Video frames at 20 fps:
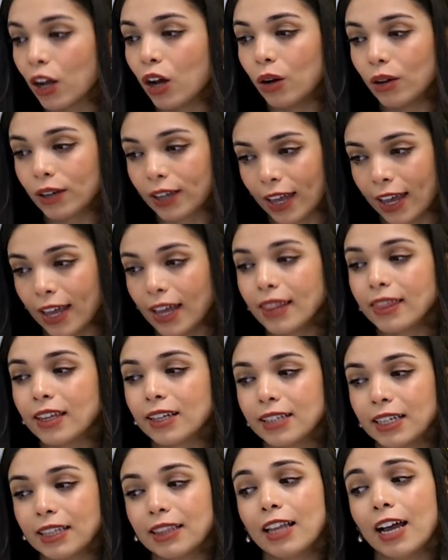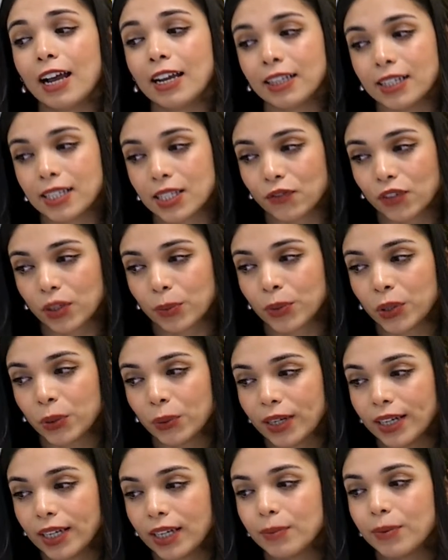Okay, the deadline is
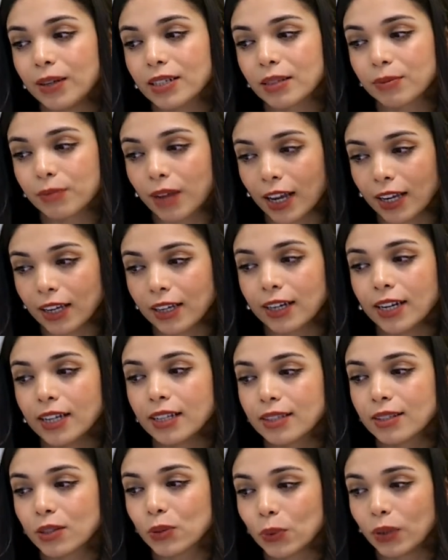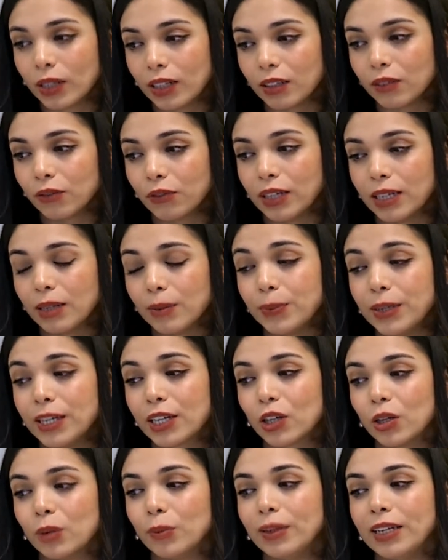February, but my grade 12 will be
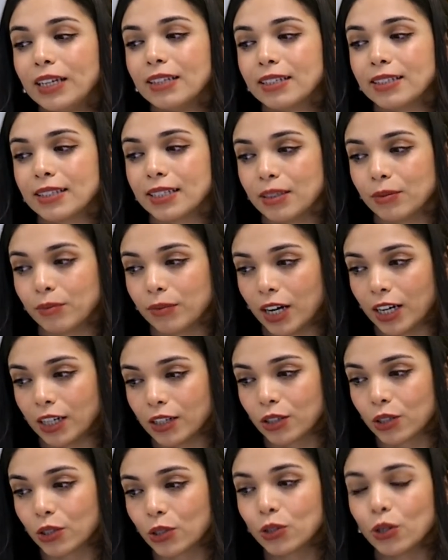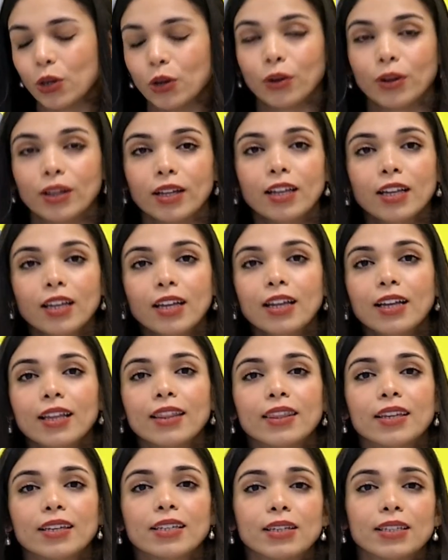completed in March. So
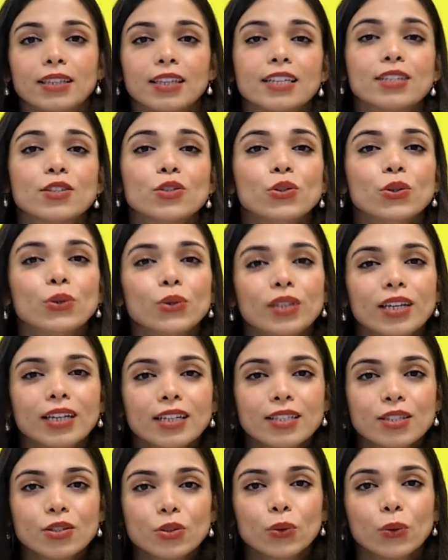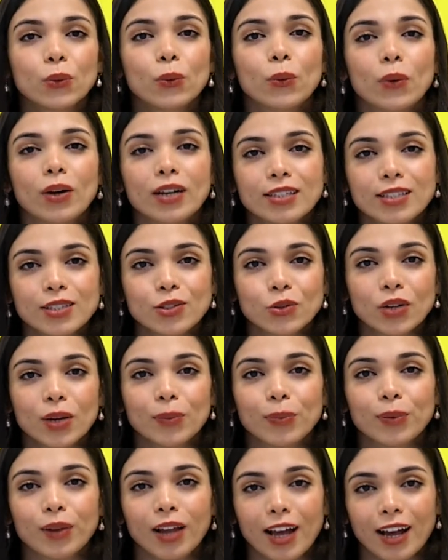the students who want to
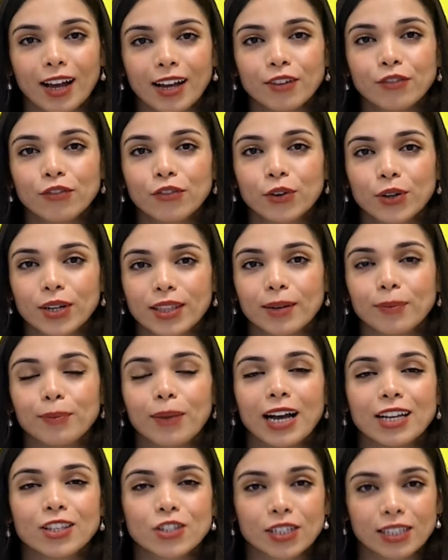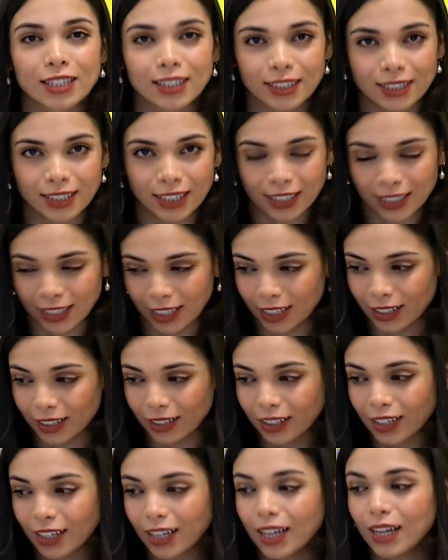apply for the bachelor
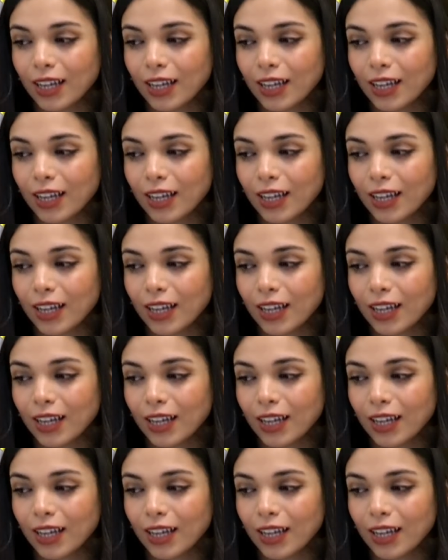degree,